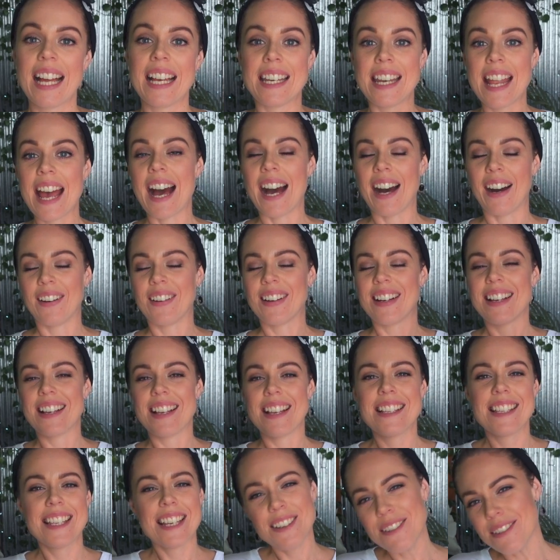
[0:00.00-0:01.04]
Now,
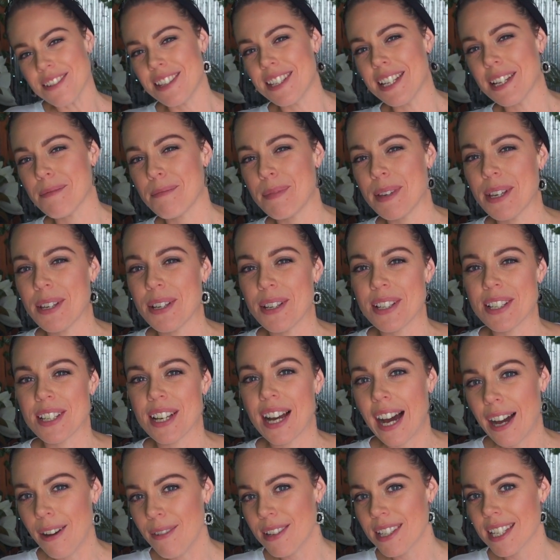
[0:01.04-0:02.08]
it's interesting because
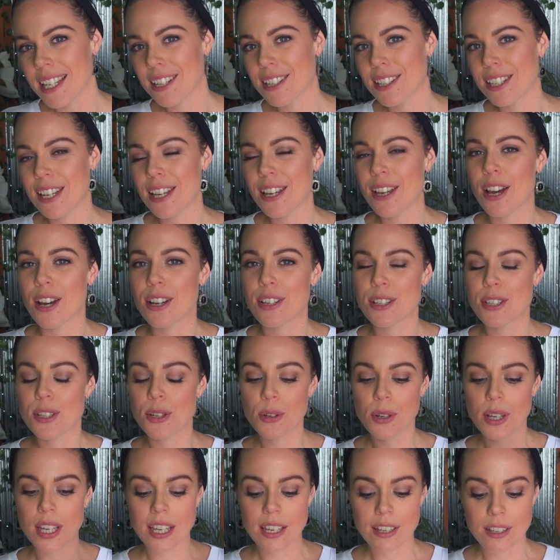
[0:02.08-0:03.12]
I was actually
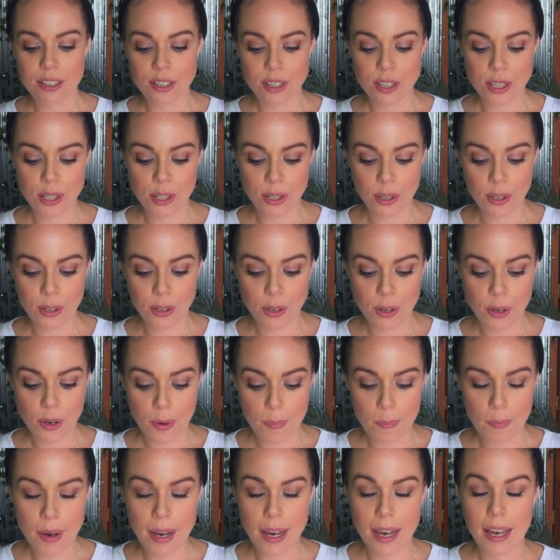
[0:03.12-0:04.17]
talking to
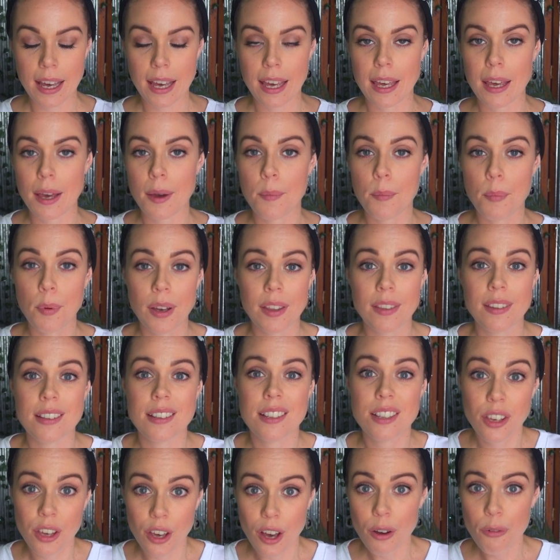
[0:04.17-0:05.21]
my
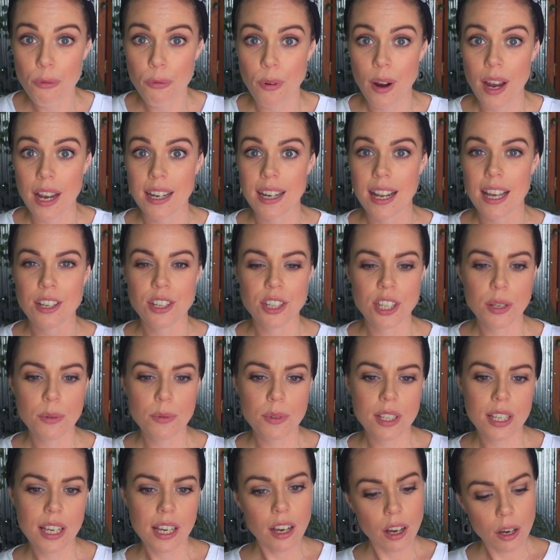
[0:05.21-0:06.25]
brother's girlfriend, and she
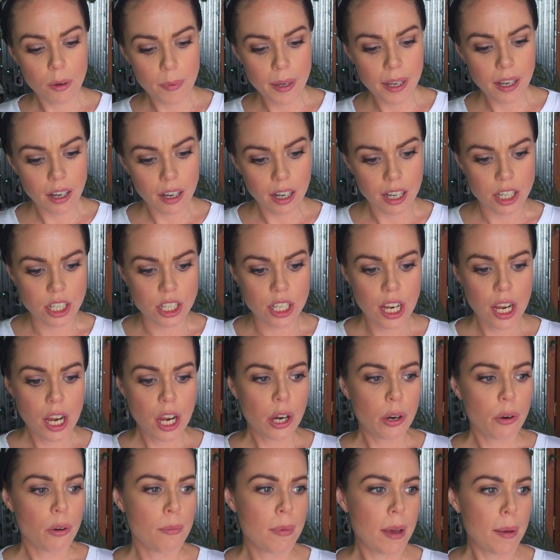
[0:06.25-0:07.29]
was like, oh my gosh,
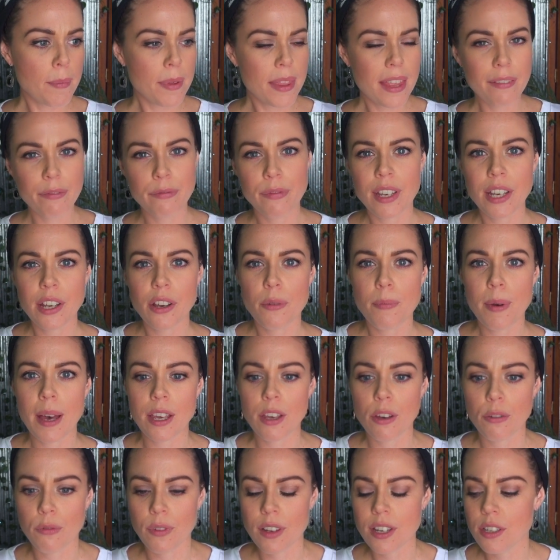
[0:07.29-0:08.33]
remember that video about
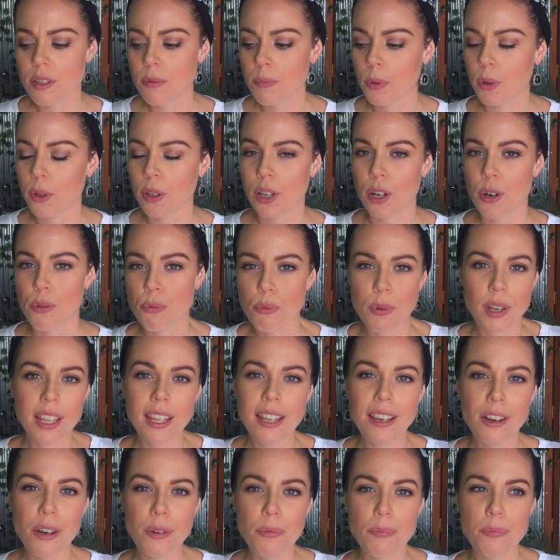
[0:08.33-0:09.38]
your vision board? And it
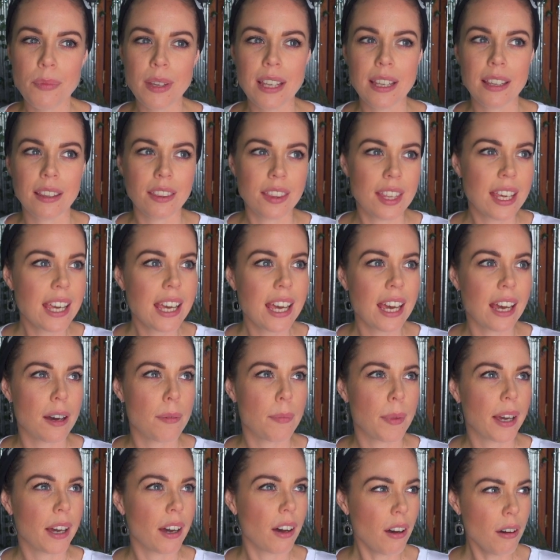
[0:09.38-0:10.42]
really got me thinking. I'm
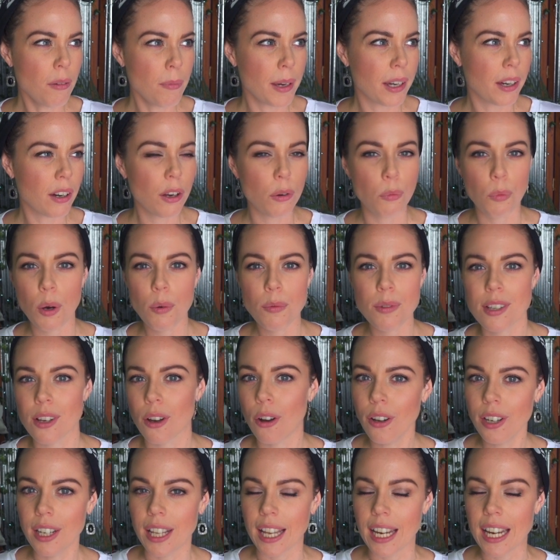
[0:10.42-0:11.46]
like, oh my God, what was
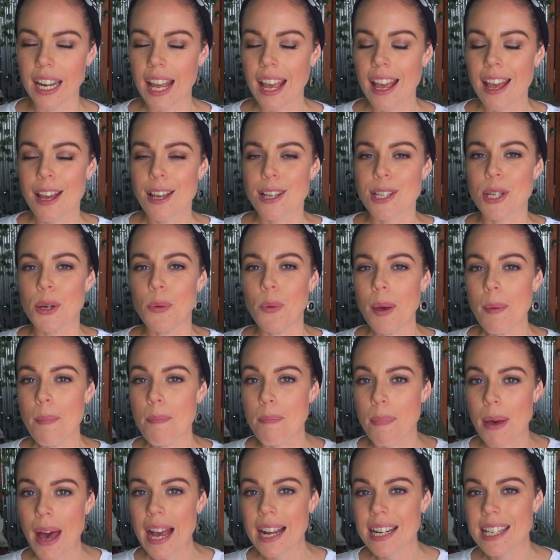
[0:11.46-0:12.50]
on it? So I
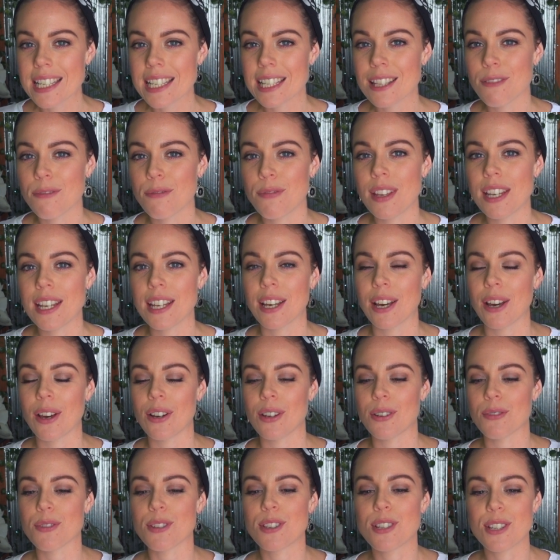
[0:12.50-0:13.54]
went back to the video, and
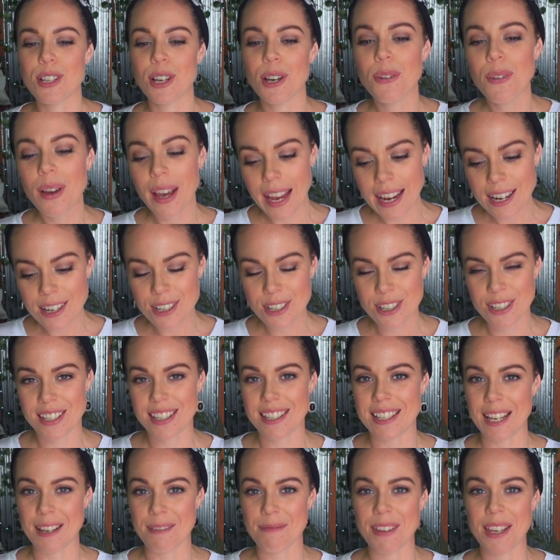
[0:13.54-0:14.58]
it was so
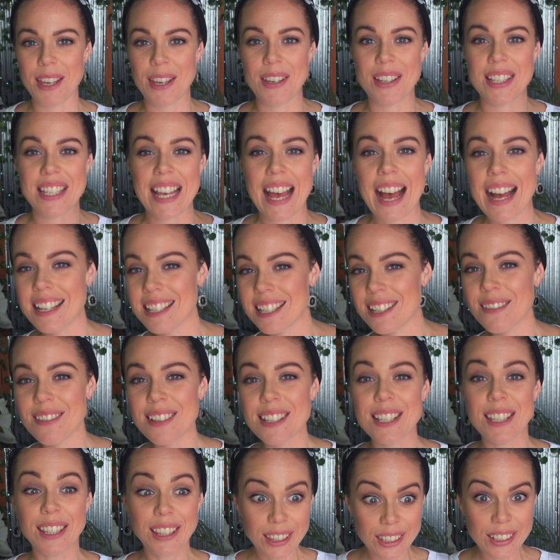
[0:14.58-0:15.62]
interesting because as I was
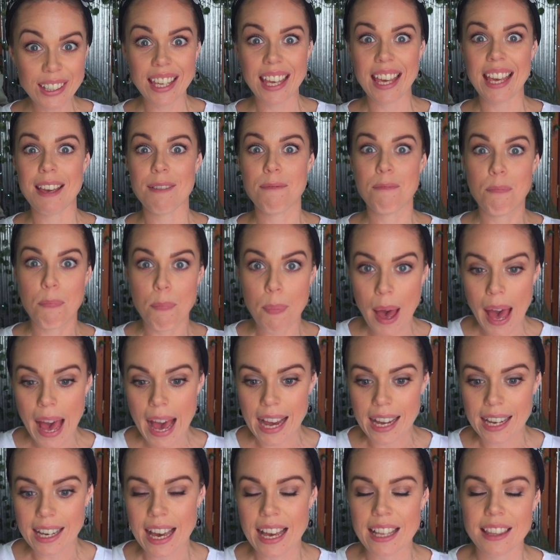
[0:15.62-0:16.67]
looking
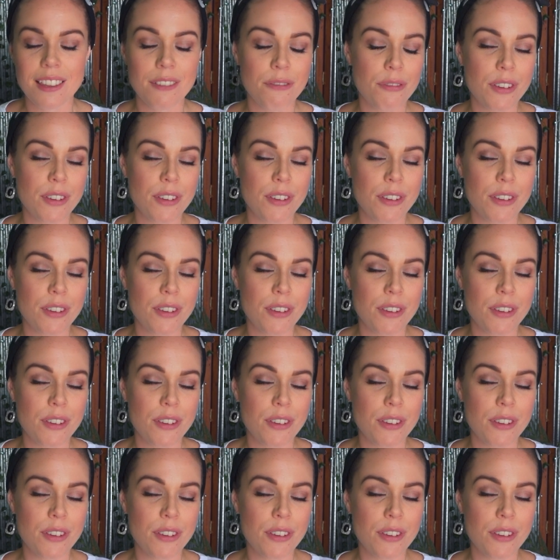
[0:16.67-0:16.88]
back at the